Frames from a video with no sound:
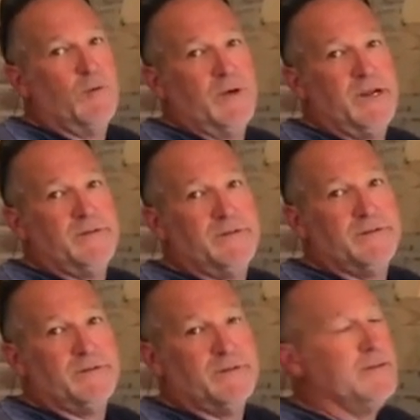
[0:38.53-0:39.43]
inches.
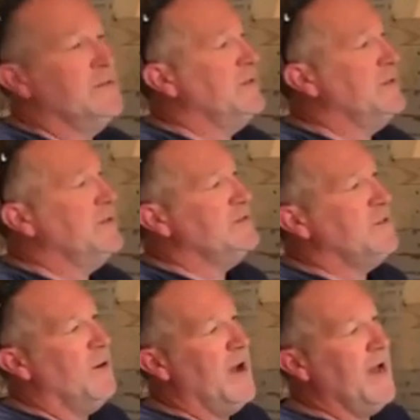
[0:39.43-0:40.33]
So
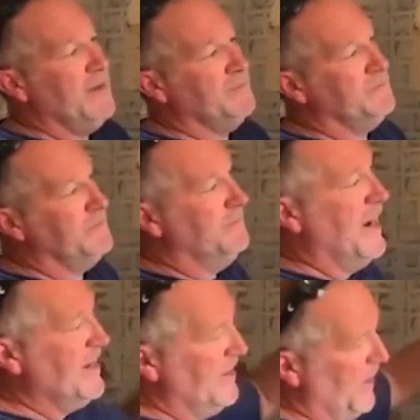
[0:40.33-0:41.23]
I made the